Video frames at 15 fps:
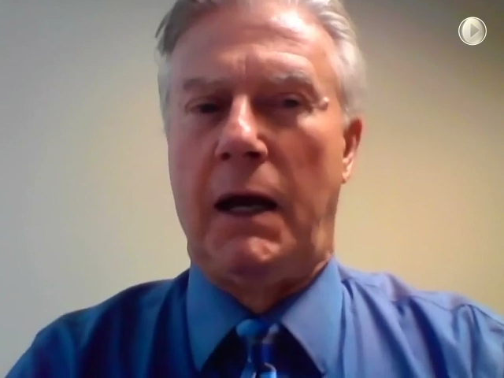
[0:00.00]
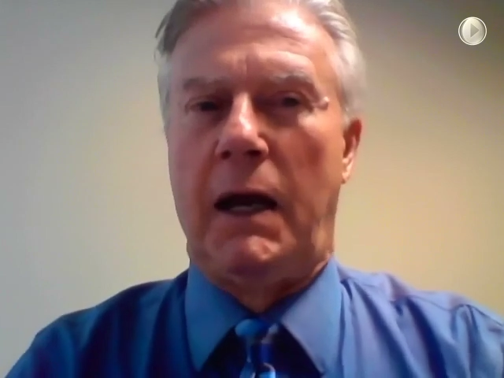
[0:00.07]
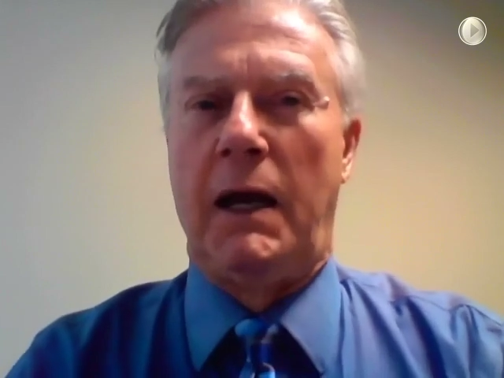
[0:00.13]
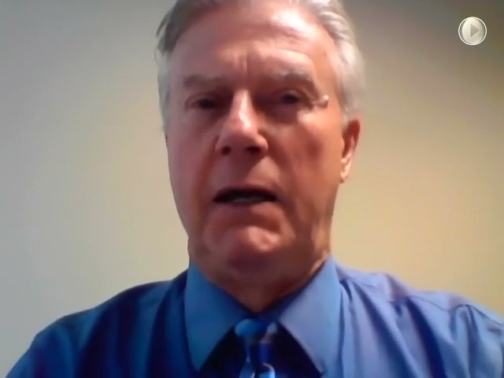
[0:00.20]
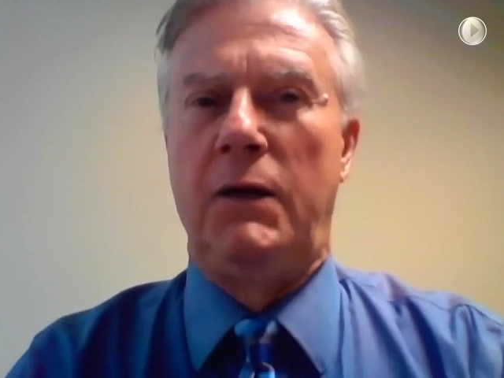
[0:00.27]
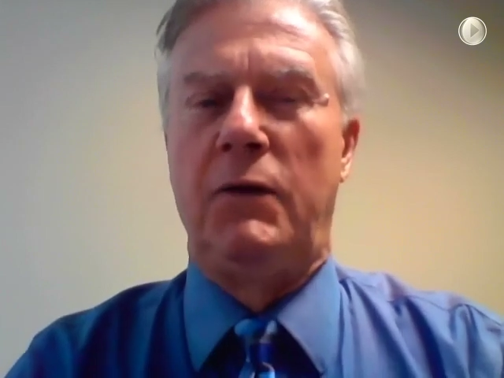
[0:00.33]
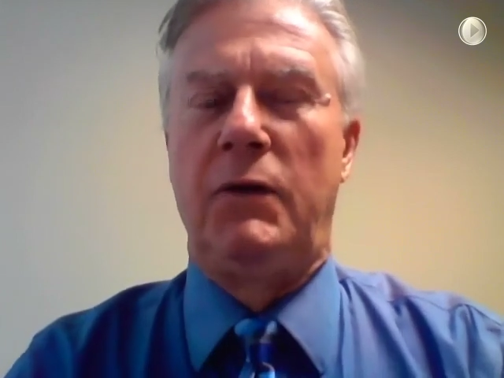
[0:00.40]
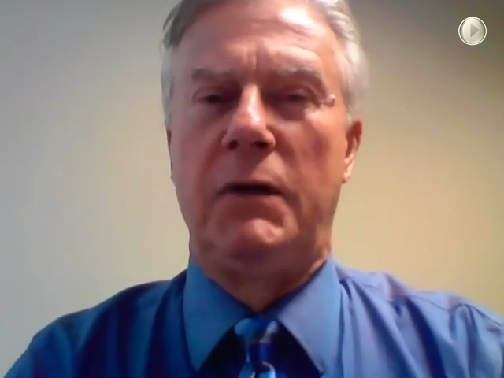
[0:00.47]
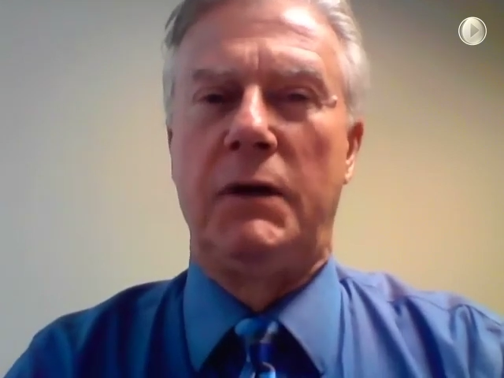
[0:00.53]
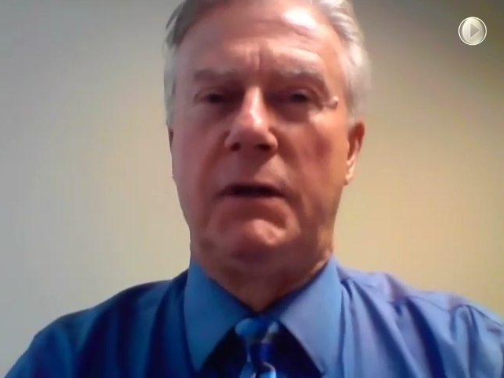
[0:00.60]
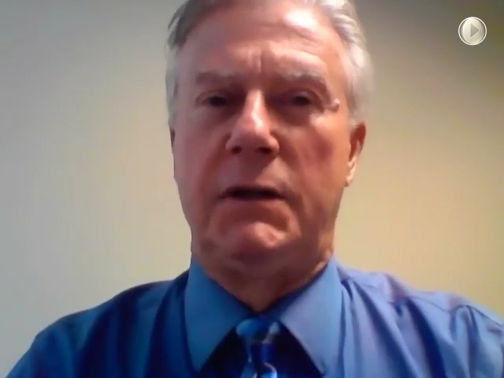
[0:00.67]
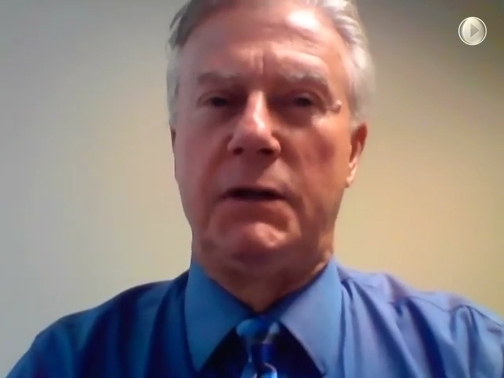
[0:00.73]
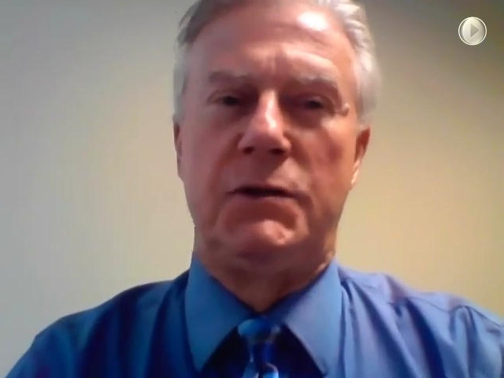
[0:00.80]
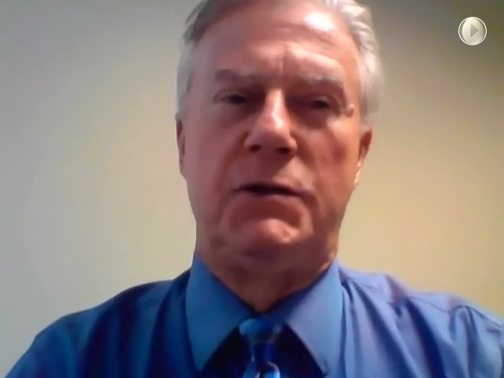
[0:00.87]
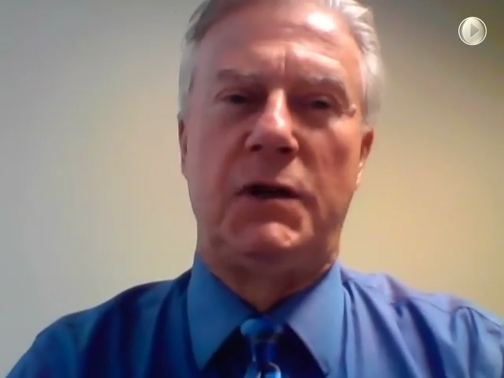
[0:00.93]
I know that
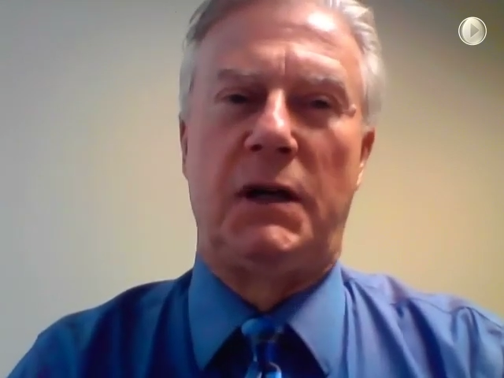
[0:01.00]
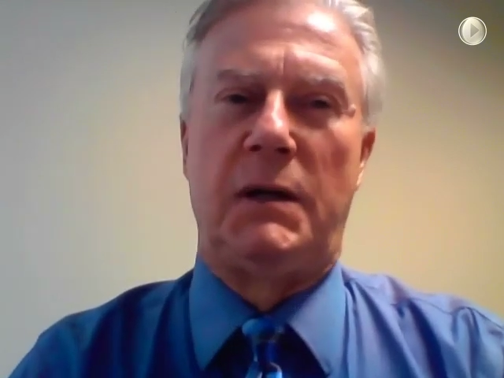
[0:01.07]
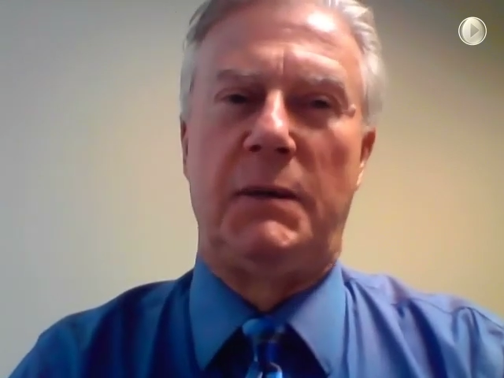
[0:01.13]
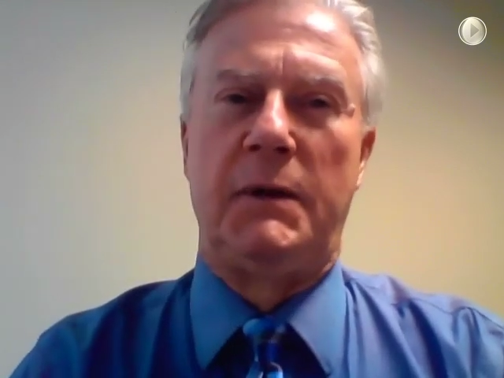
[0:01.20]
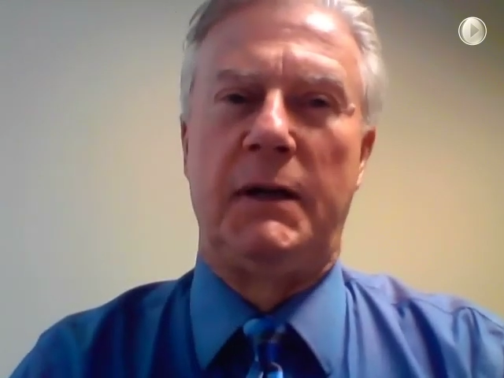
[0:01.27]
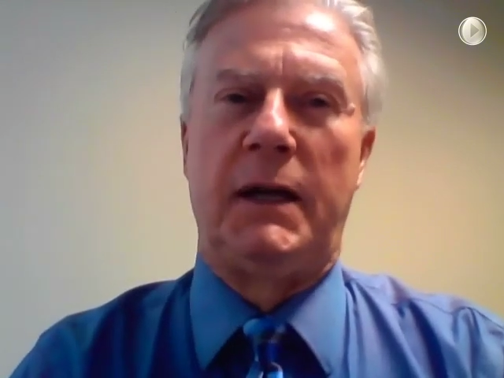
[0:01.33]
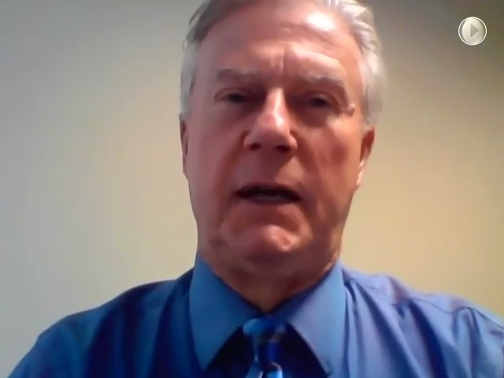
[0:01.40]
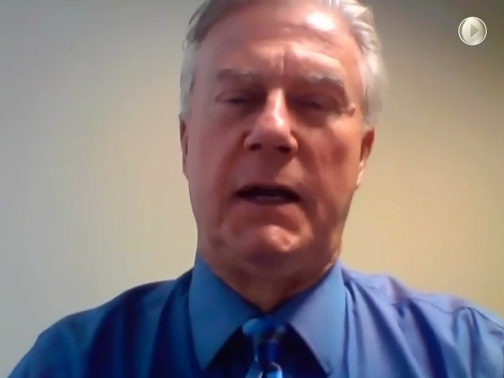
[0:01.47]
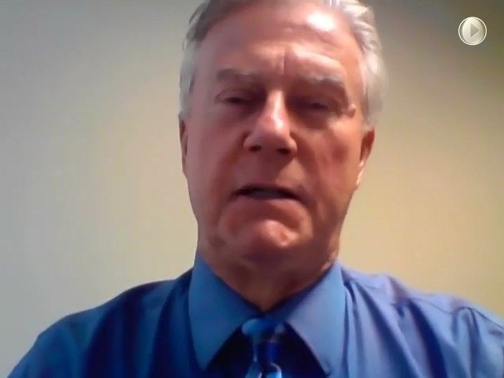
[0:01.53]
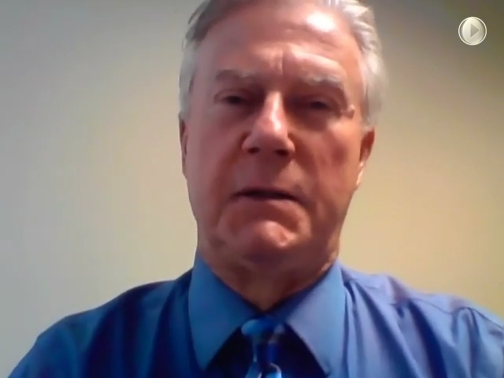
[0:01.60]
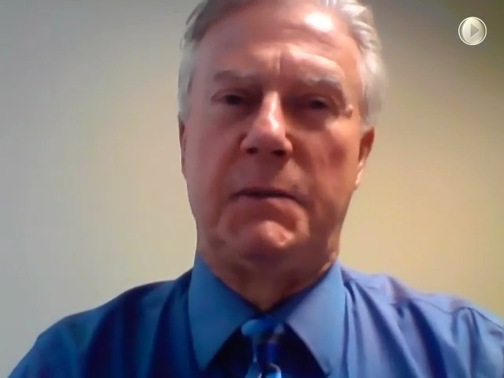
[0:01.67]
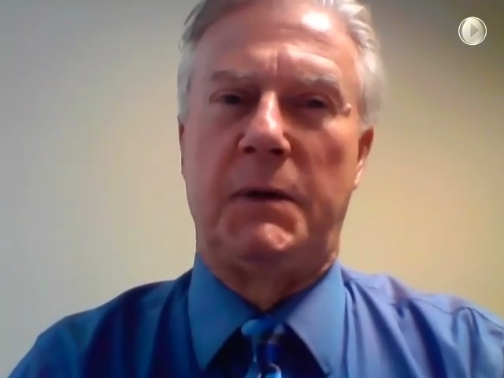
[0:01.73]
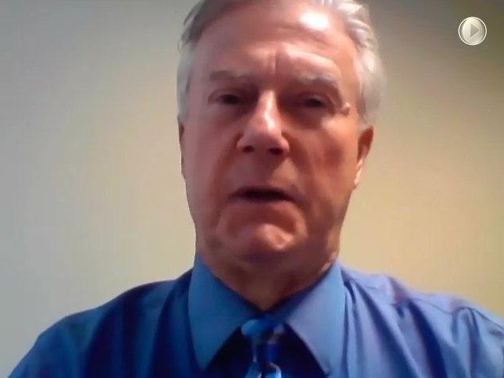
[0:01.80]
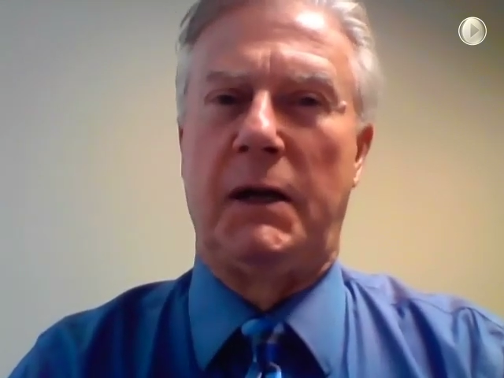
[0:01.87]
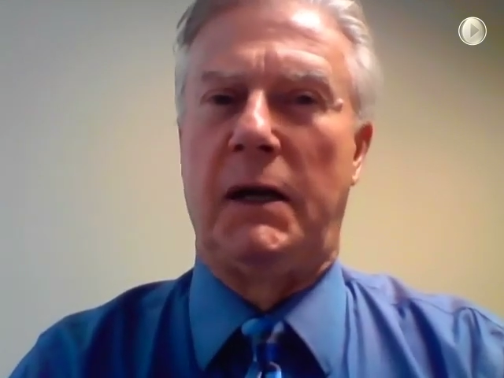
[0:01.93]
this gentleman has
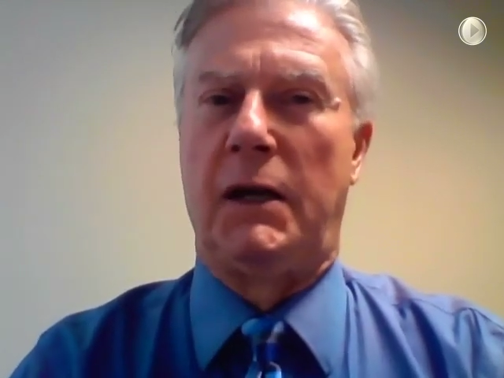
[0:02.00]
uh,